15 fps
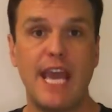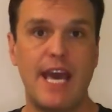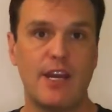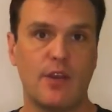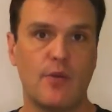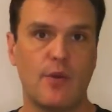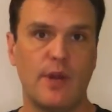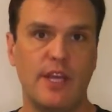
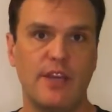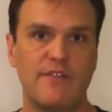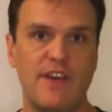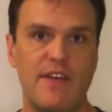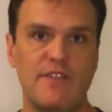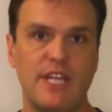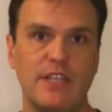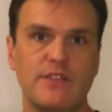category of
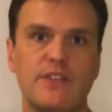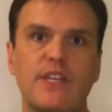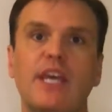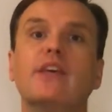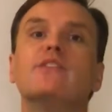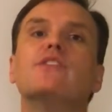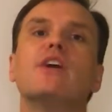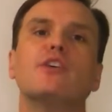evidence
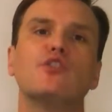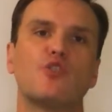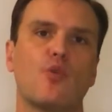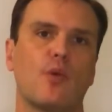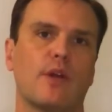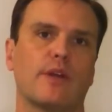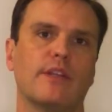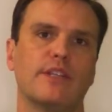is
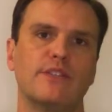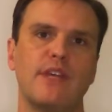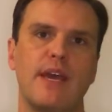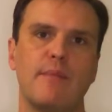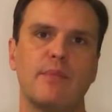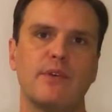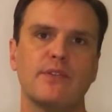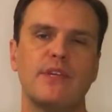historical
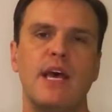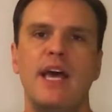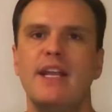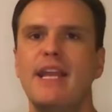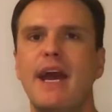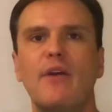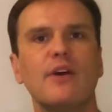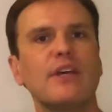examples.
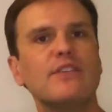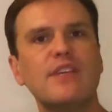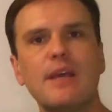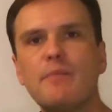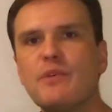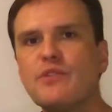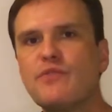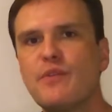Now,
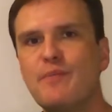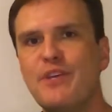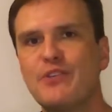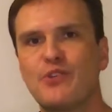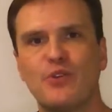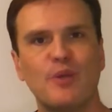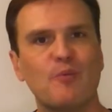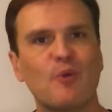examples from
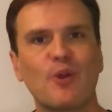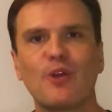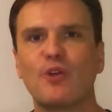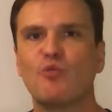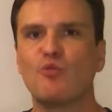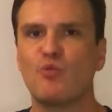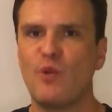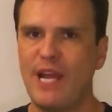history work
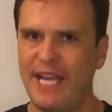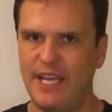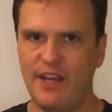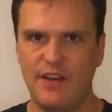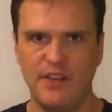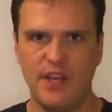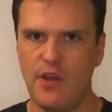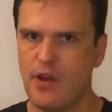great
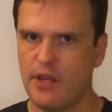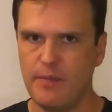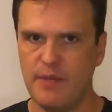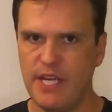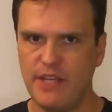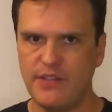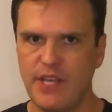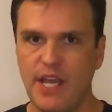on the
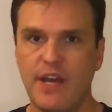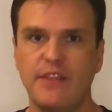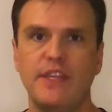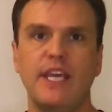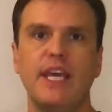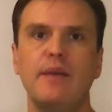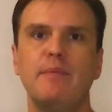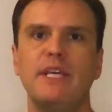argument essay on
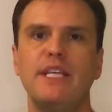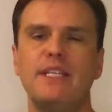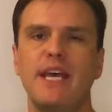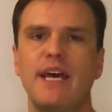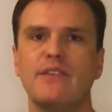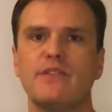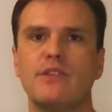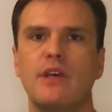the AP
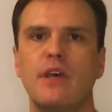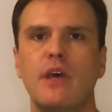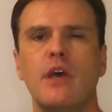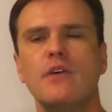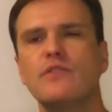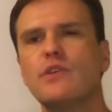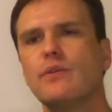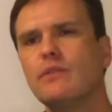test.
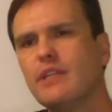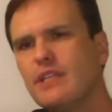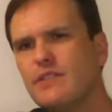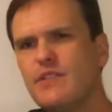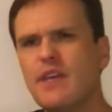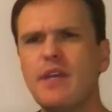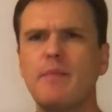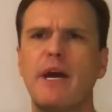So
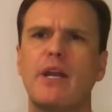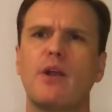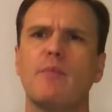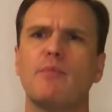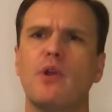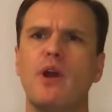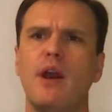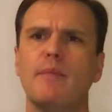let's think about our
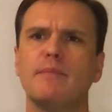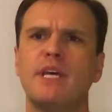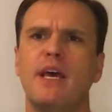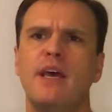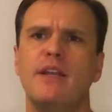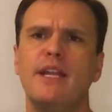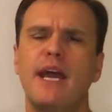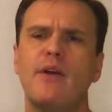prompt.
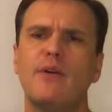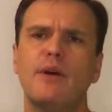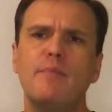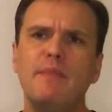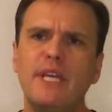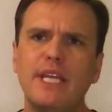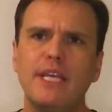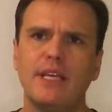Now,
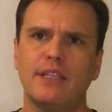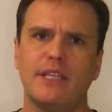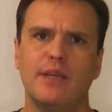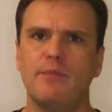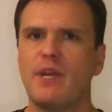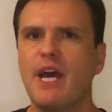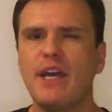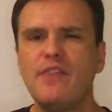
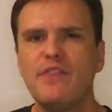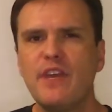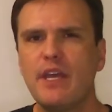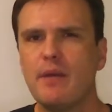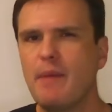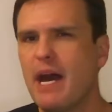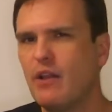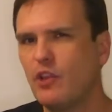immediately, when I
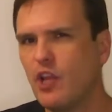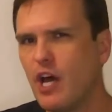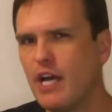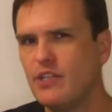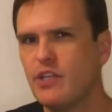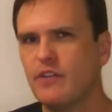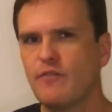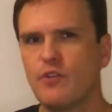think about
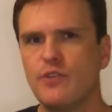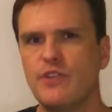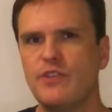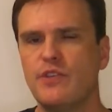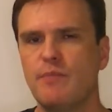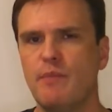logic versus